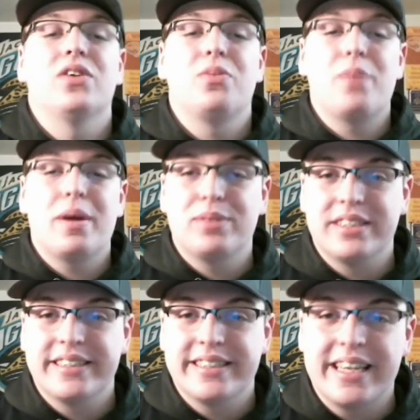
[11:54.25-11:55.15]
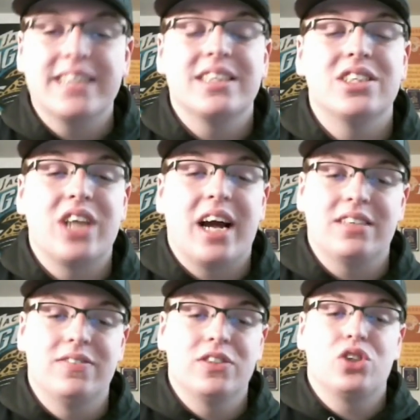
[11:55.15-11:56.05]
to be able to lead the
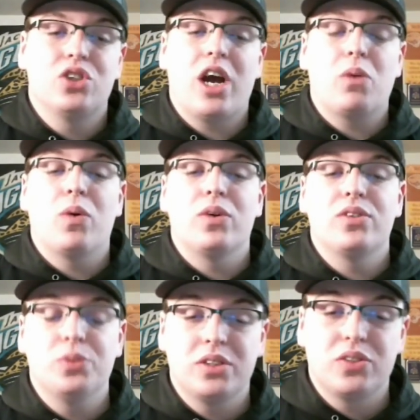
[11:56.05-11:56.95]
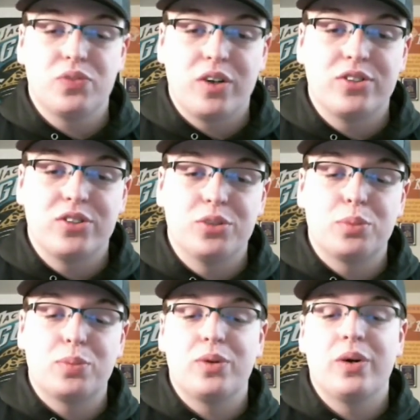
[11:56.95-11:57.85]
Jacksonville Jaguars to its first Super
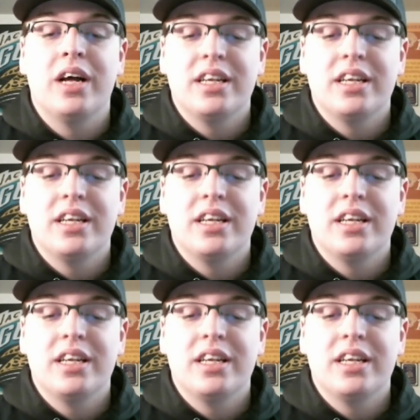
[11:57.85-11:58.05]
Bowl,